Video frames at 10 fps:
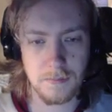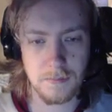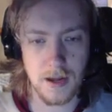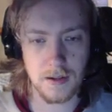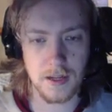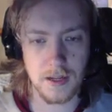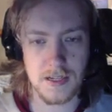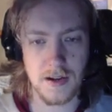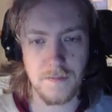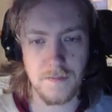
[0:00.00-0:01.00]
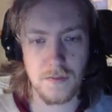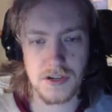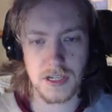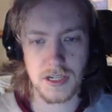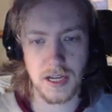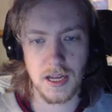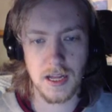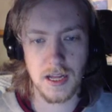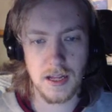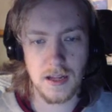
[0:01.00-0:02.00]
Battle against it. Unfortunately,
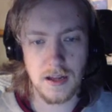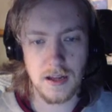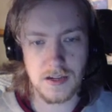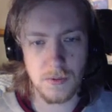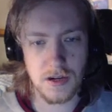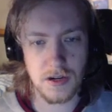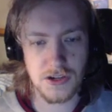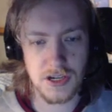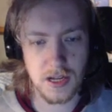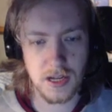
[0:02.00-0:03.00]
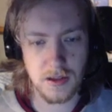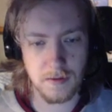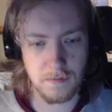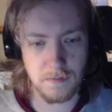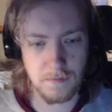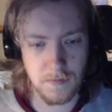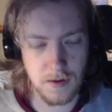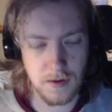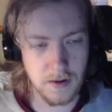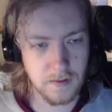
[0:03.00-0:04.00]
actually I want to check the
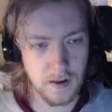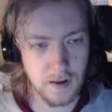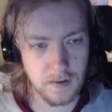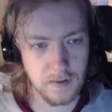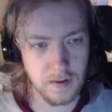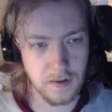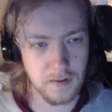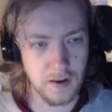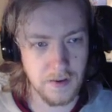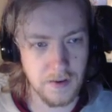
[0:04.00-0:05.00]
attacks that these have.